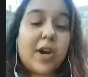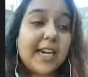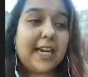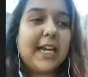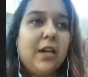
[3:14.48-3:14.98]

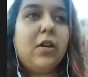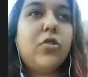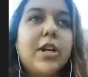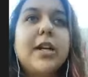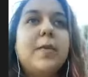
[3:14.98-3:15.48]
in
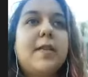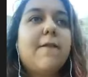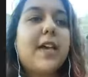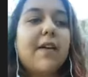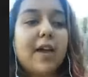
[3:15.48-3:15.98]
specific, I've
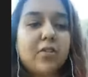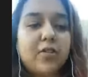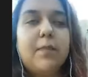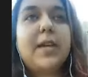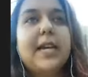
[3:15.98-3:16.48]
actually been
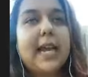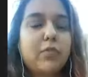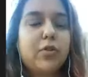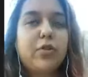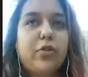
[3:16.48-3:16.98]
able
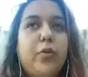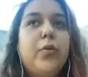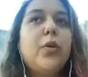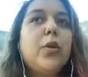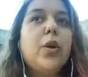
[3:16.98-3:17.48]
to
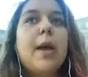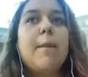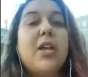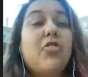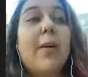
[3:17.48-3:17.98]
be
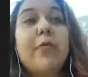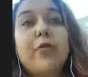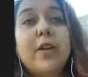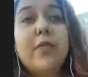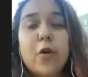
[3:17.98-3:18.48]
job free
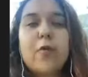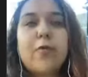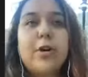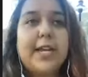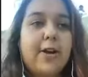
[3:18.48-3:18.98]
for over a
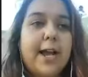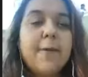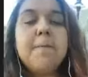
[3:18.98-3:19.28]
year now.